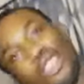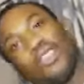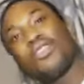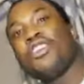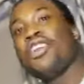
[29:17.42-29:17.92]

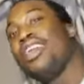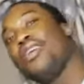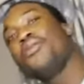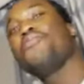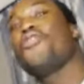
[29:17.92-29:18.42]
jewelry.
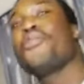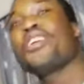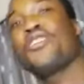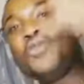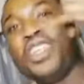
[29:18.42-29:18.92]
And we gonna
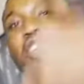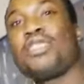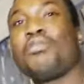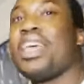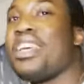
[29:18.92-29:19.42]
make you
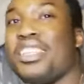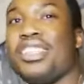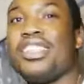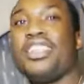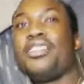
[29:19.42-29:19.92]
niggas mad
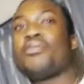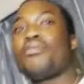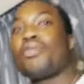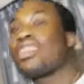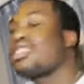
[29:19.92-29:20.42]
as shit.
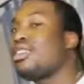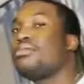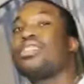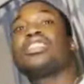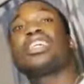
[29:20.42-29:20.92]
That's
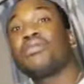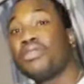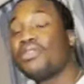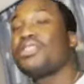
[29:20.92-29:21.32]
how I'm, that's how I'm